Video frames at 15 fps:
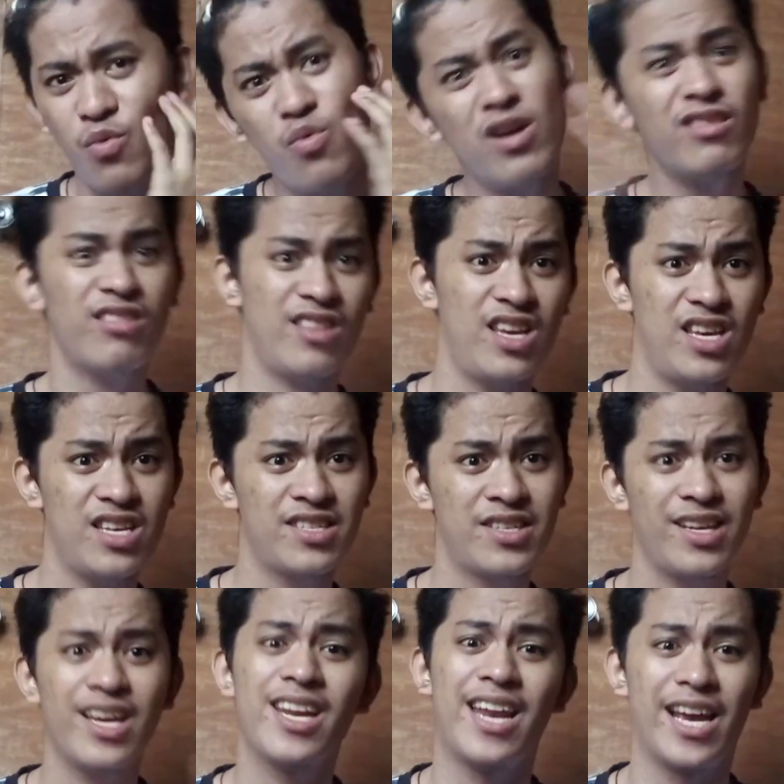What is
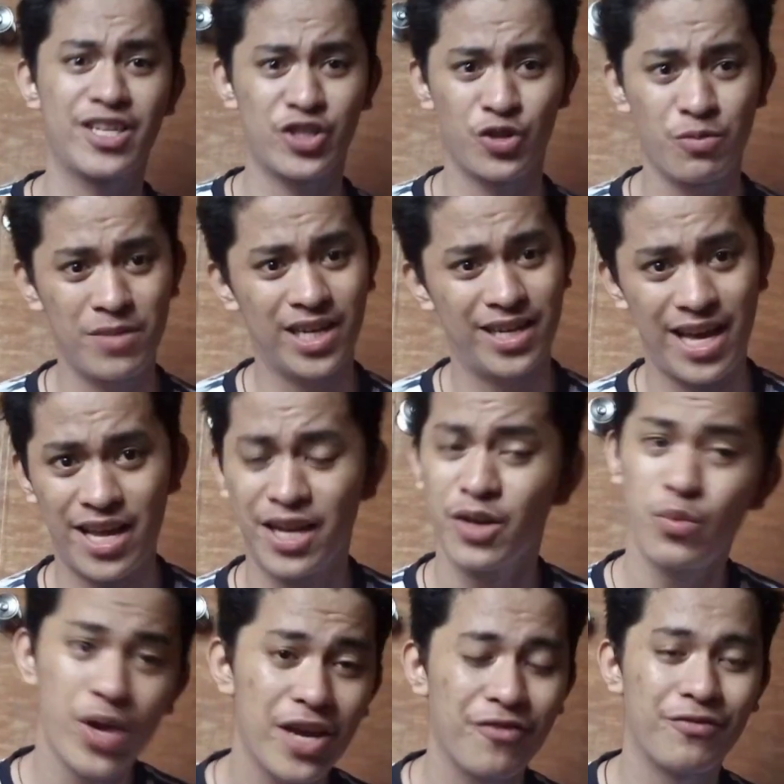
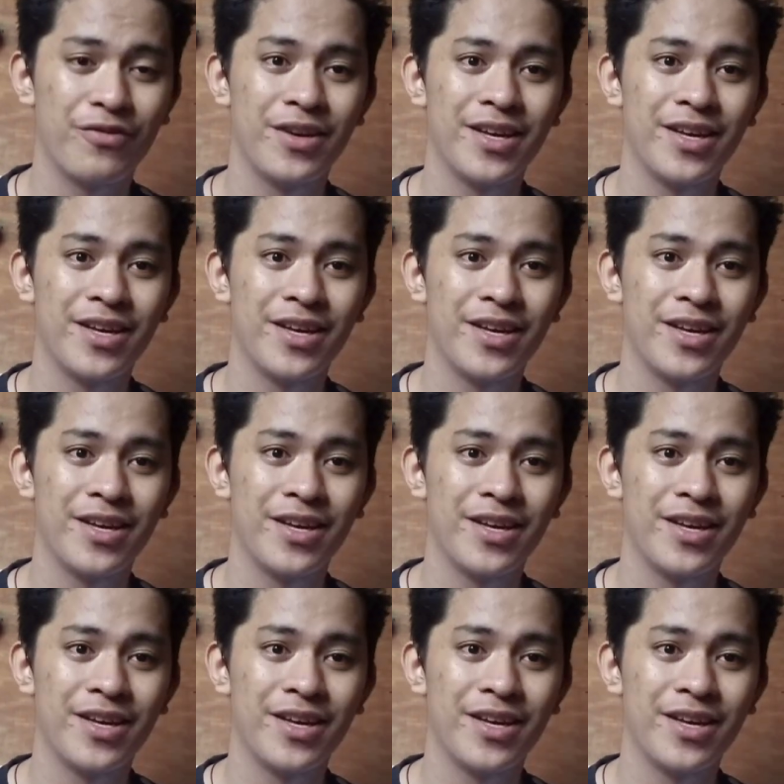electromagnetic wave?